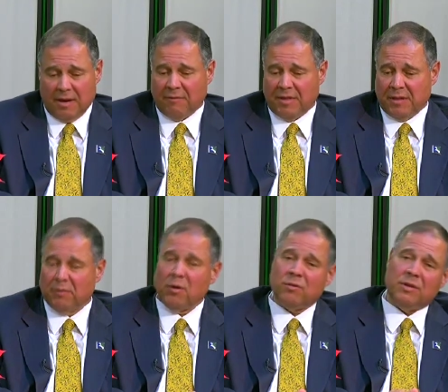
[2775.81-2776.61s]

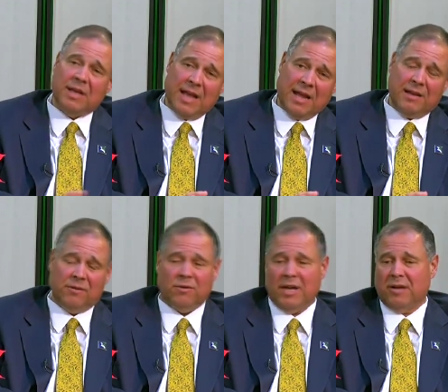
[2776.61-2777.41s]
everything locally and
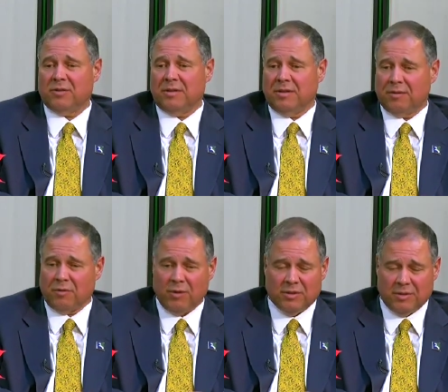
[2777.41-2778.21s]
internationally in the
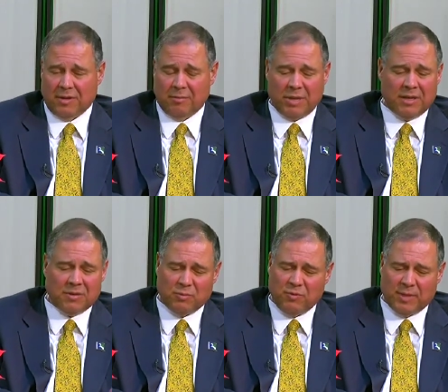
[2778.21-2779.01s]
Croatian
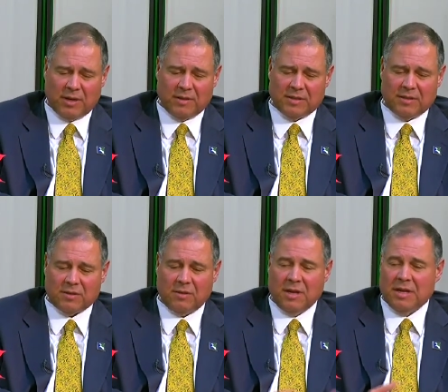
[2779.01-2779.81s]
independence movement, all these
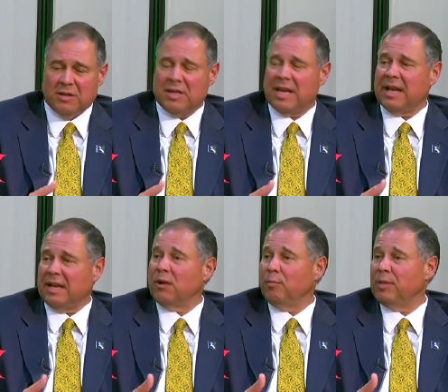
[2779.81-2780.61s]
things. So you
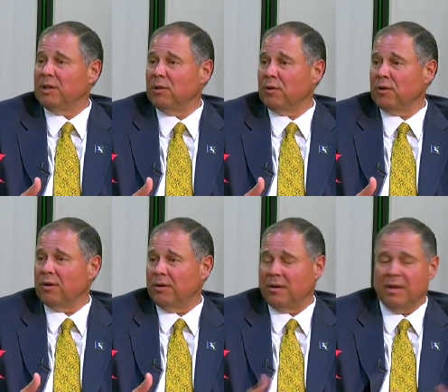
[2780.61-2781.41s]
can't help but
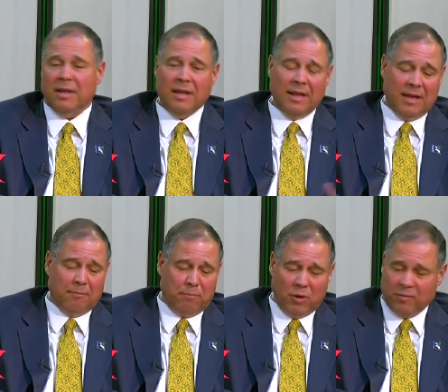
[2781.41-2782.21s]
learn. Mm -hmm.
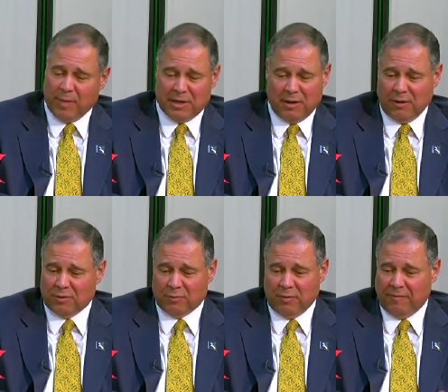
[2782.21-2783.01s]
And both my
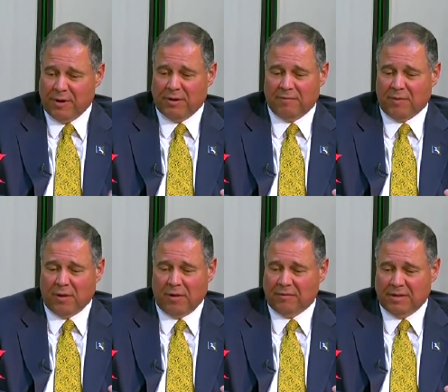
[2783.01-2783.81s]
daughters were very
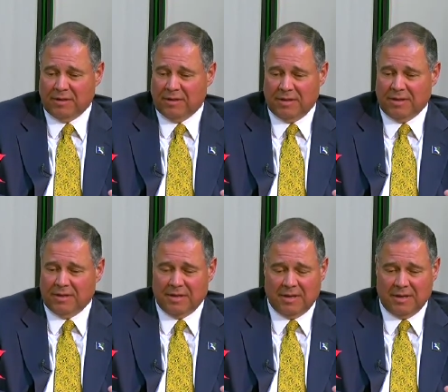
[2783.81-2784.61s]
involved in
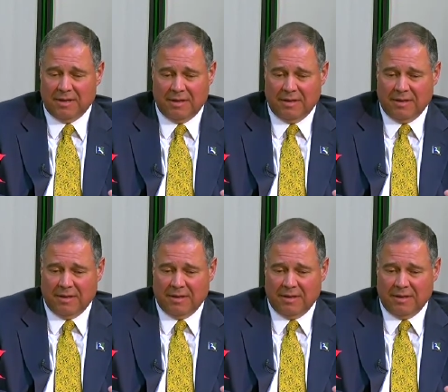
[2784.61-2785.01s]
in. Uh,